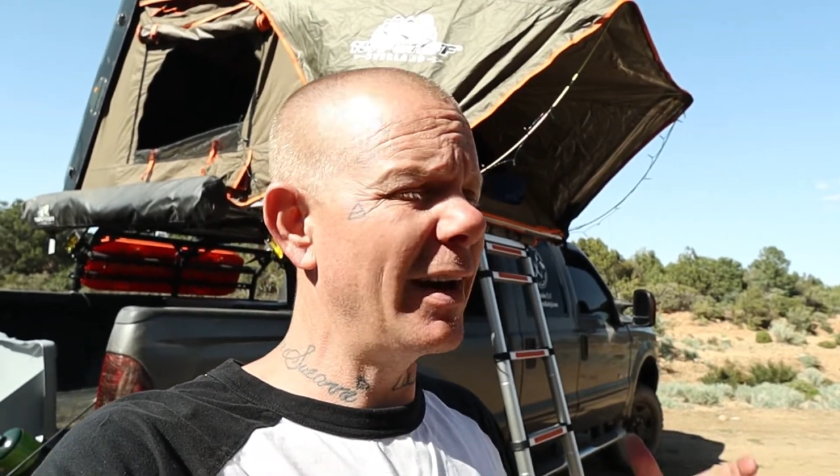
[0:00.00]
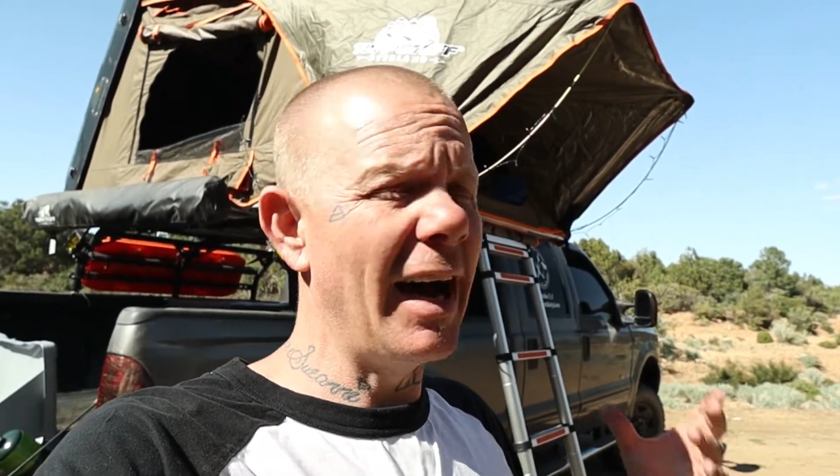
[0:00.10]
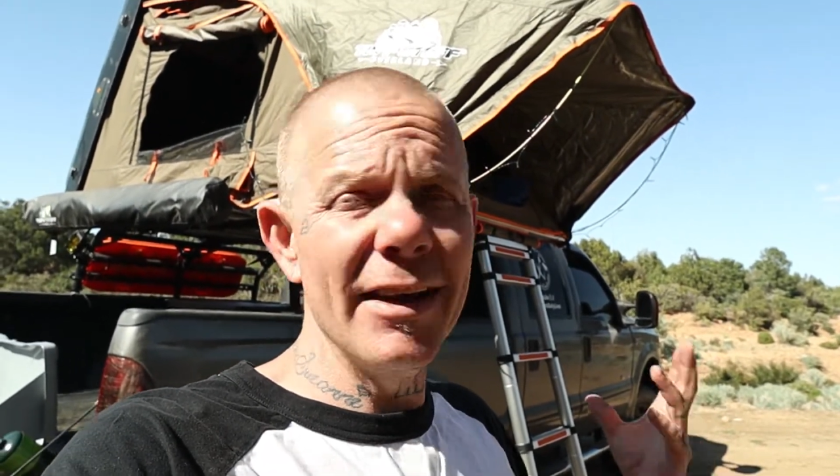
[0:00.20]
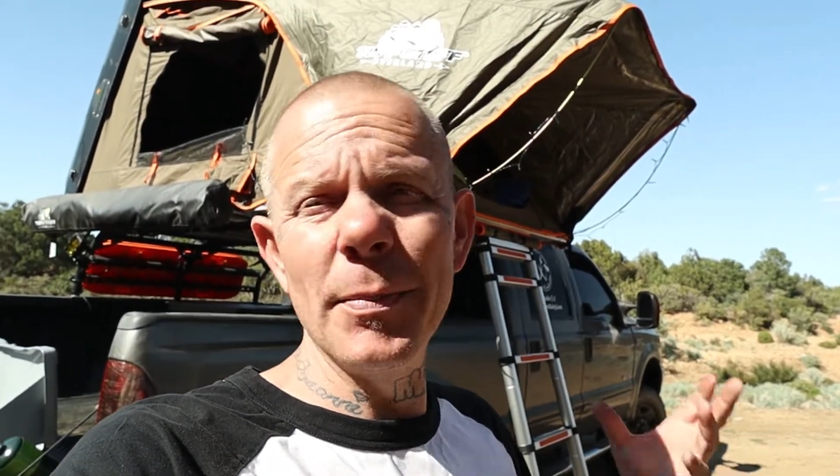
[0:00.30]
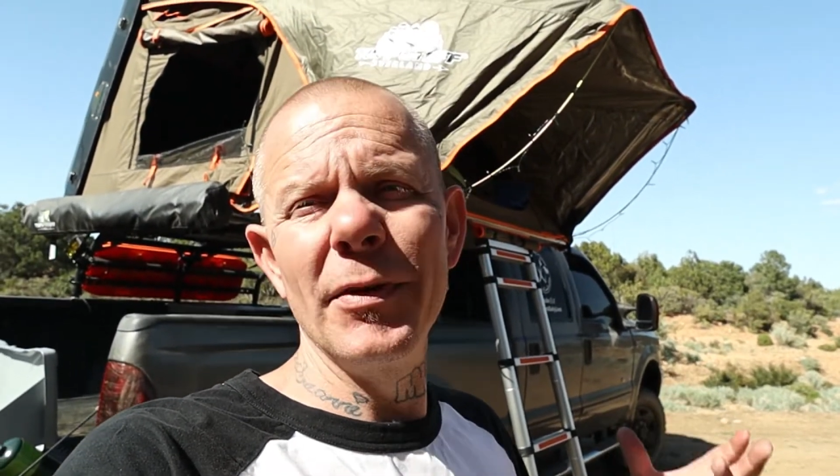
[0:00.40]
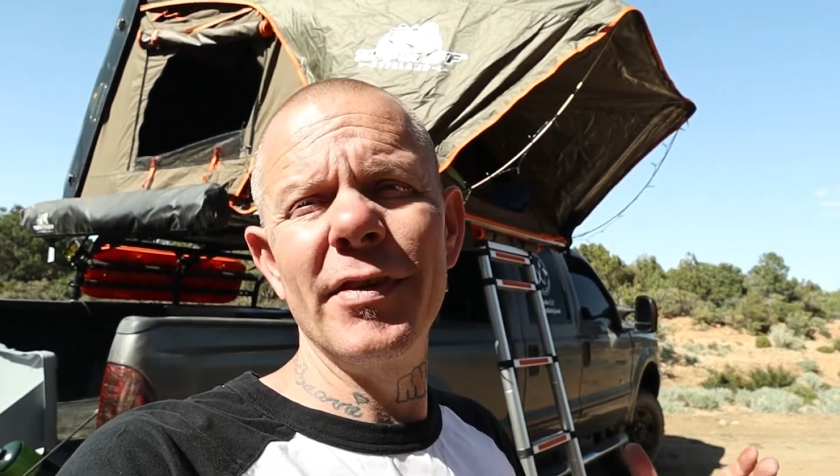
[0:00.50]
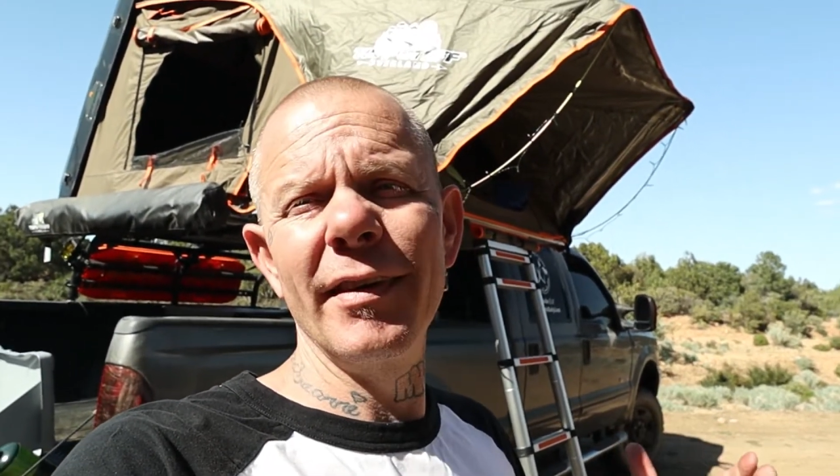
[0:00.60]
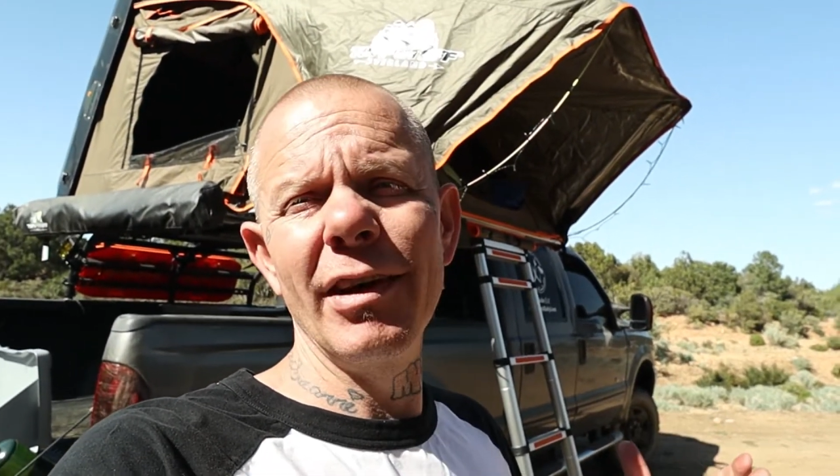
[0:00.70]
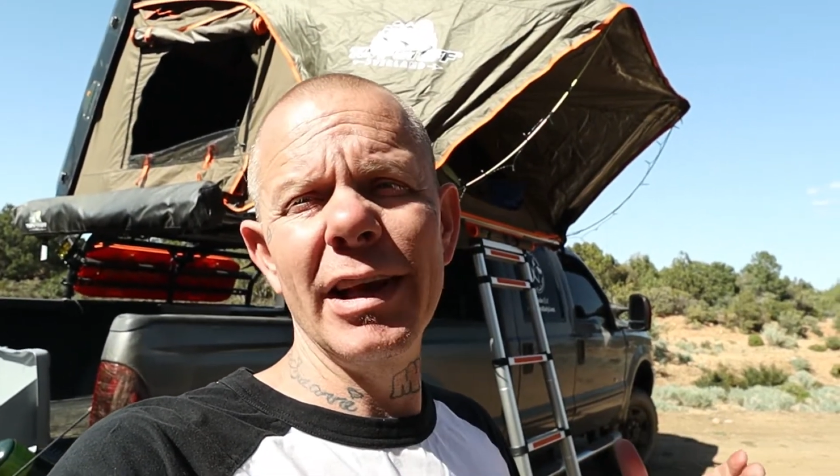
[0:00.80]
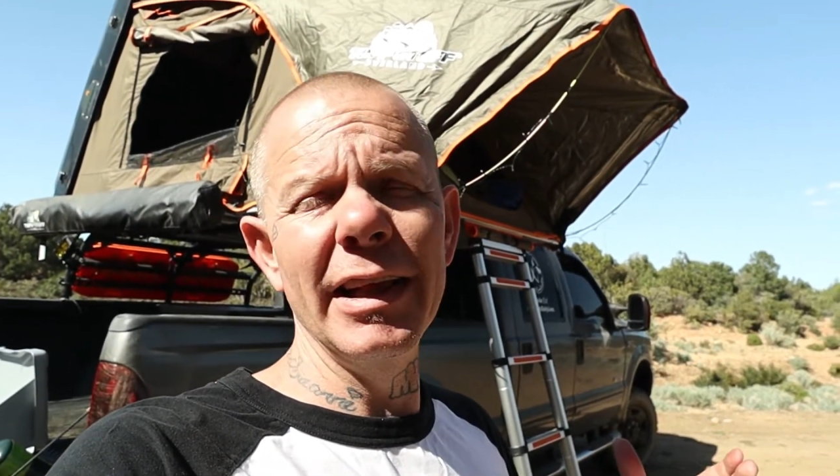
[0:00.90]
I
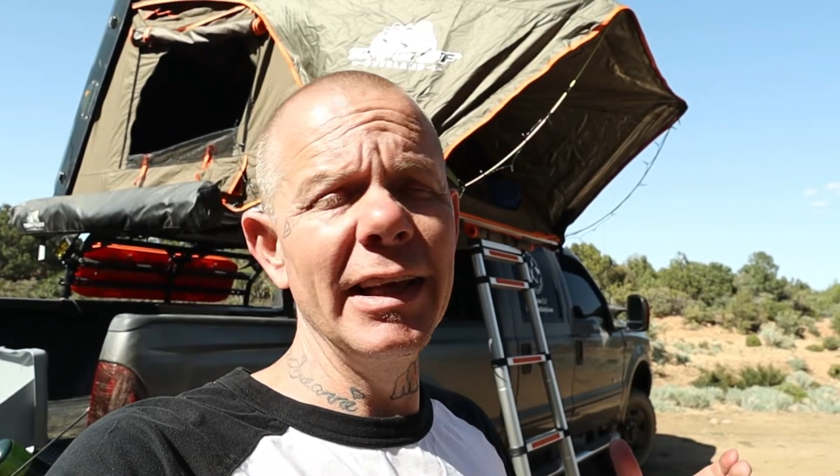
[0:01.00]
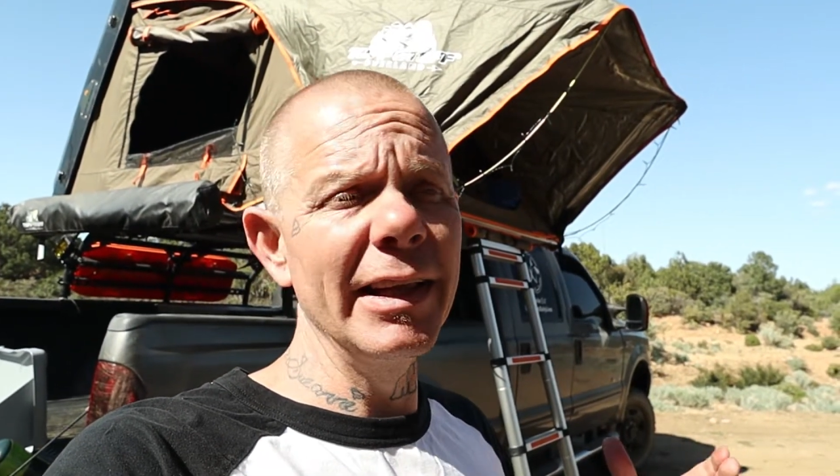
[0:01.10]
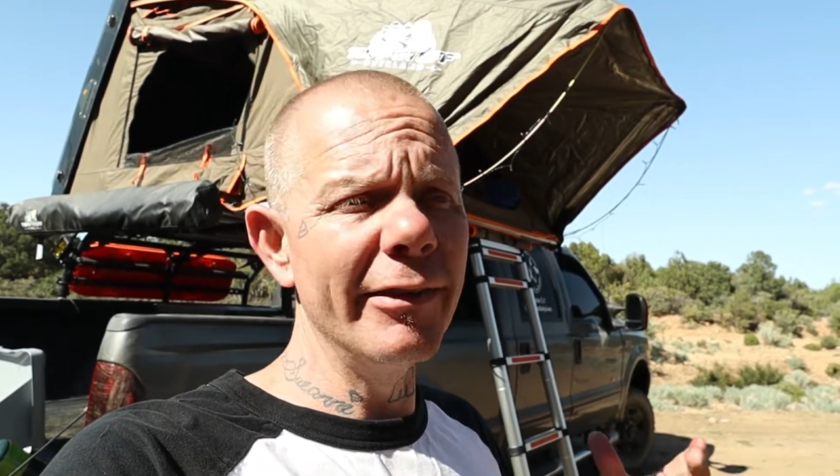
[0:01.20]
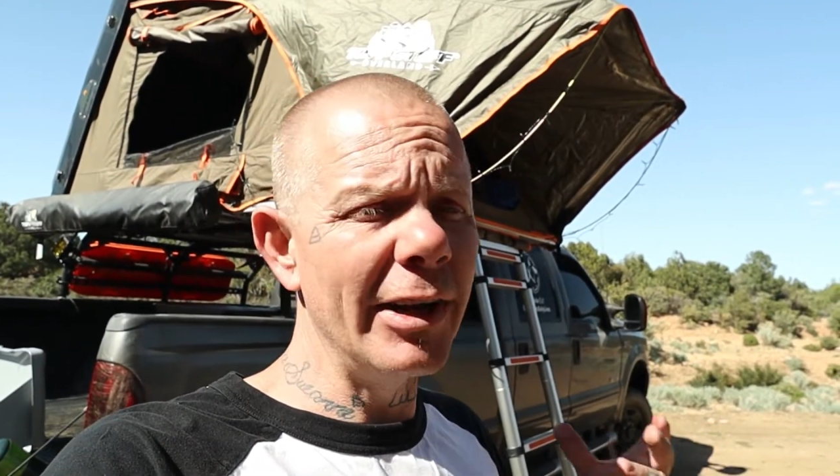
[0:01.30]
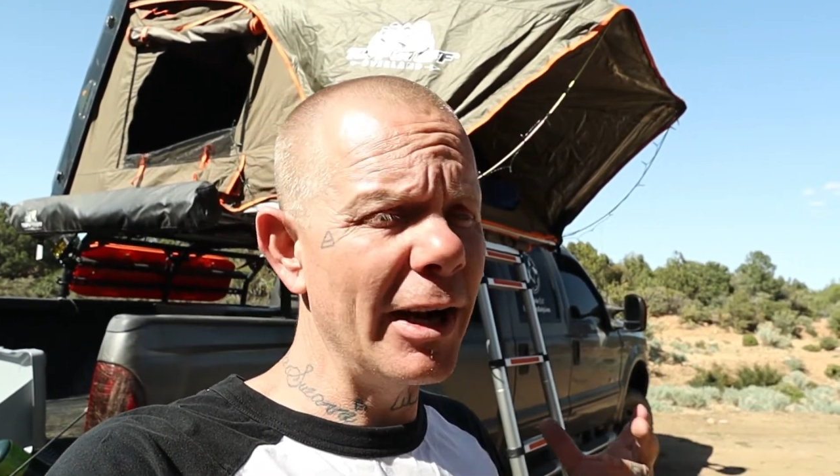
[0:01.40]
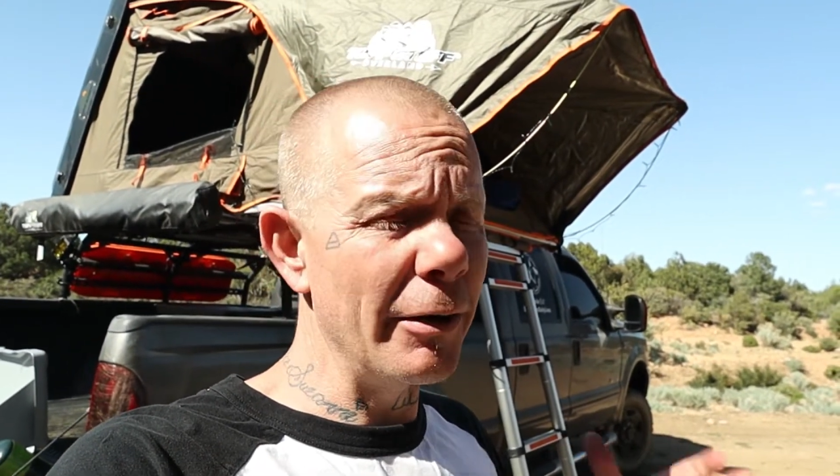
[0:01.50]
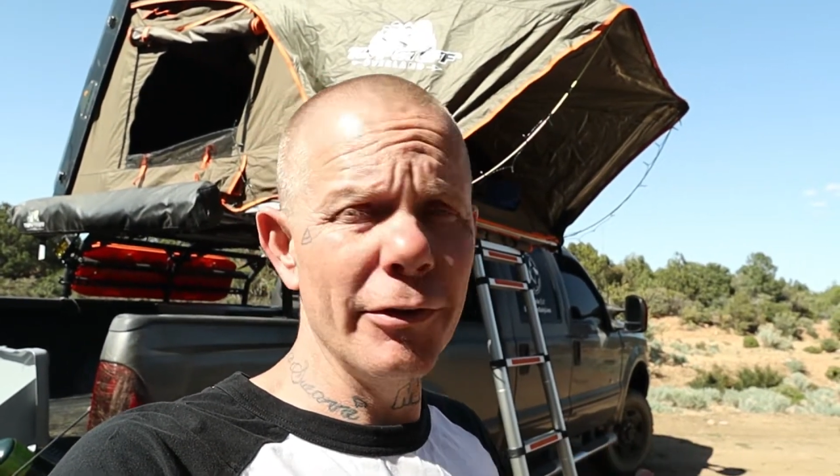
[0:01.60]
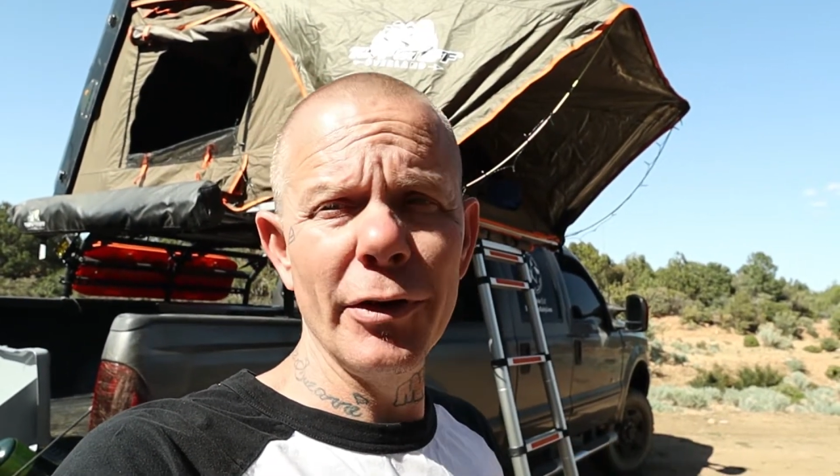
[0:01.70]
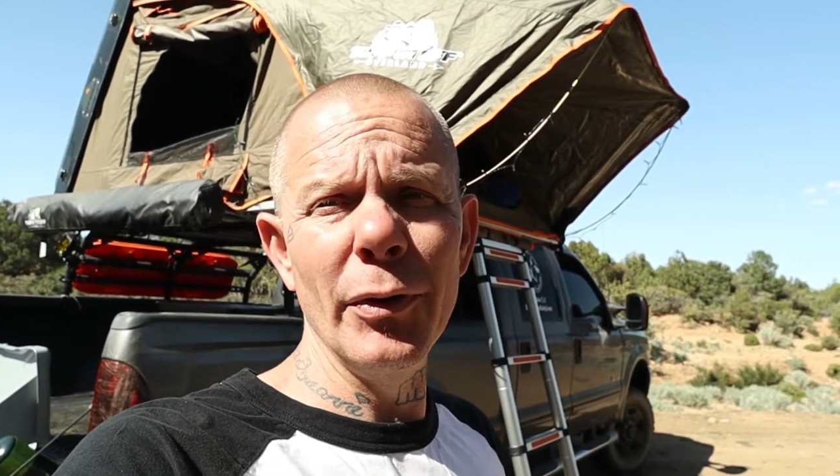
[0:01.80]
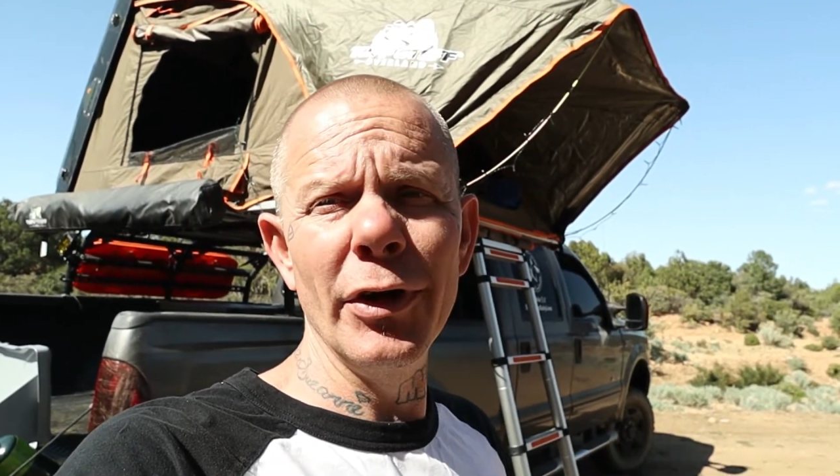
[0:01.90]
specifically live in
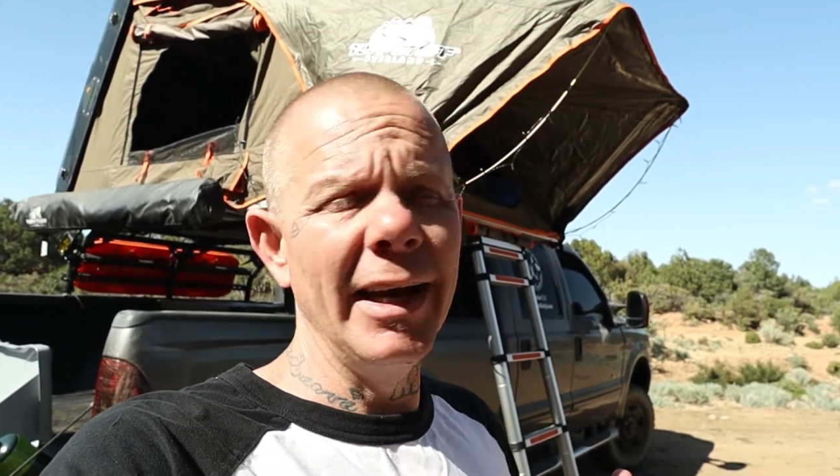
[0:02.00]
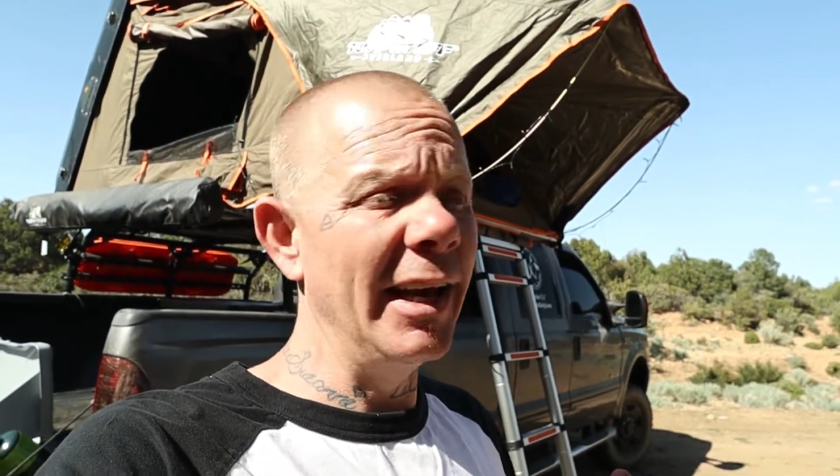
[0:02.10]
Arizona